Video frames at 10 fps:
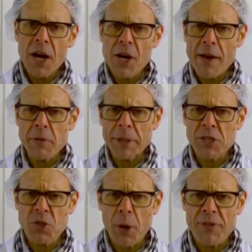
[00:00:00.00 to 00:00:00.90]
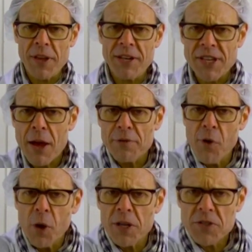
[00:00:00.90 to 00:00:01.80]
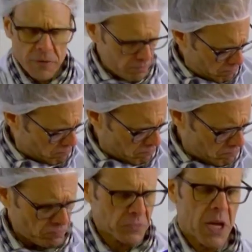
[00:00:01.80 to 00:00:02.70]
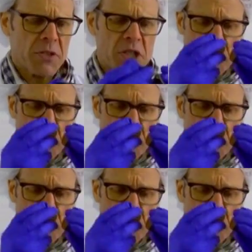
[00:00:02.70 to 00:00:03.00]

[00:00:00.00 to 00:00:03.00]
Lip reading: our government has sorted things out for us. The